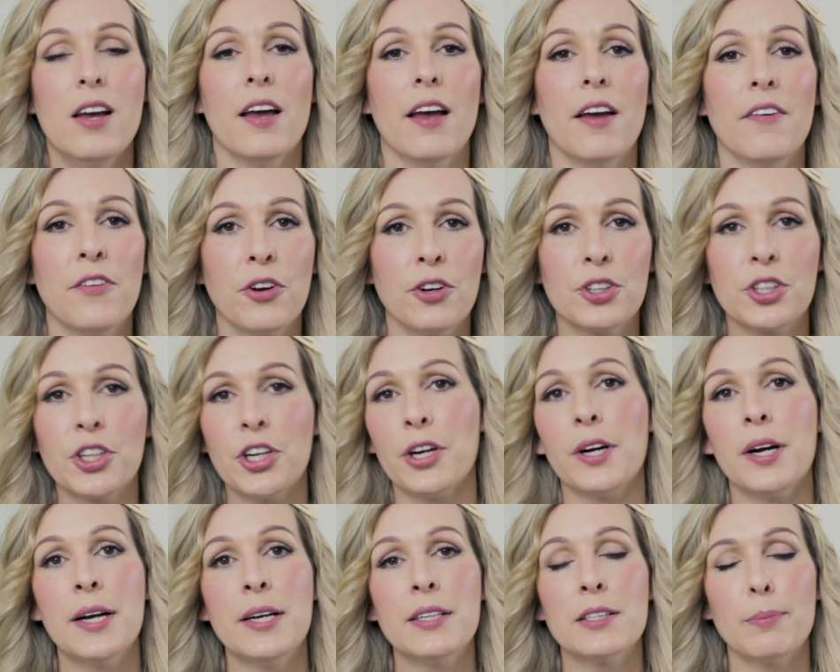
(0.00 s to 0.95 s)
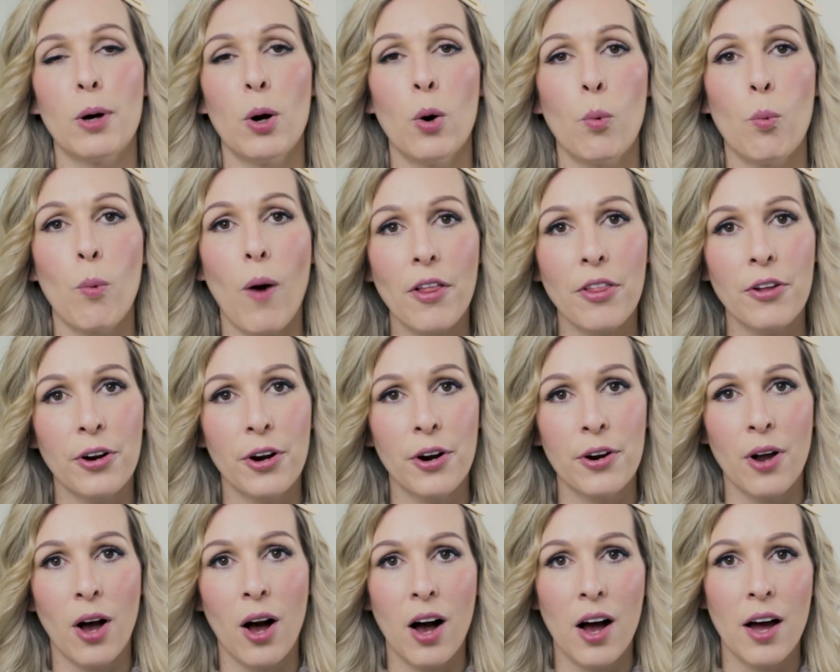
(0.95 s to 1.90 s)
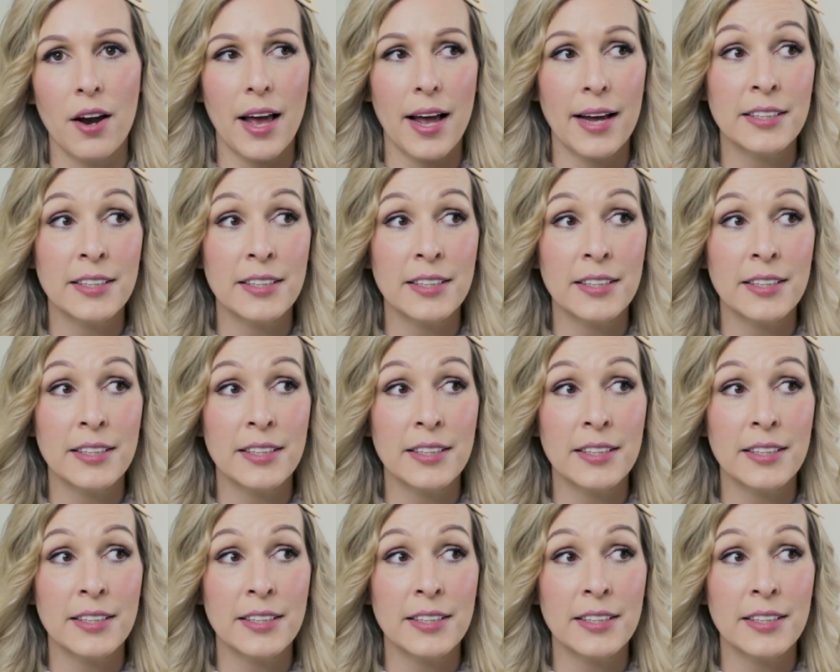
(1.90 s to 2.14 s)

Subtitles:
If you're curious about whether or not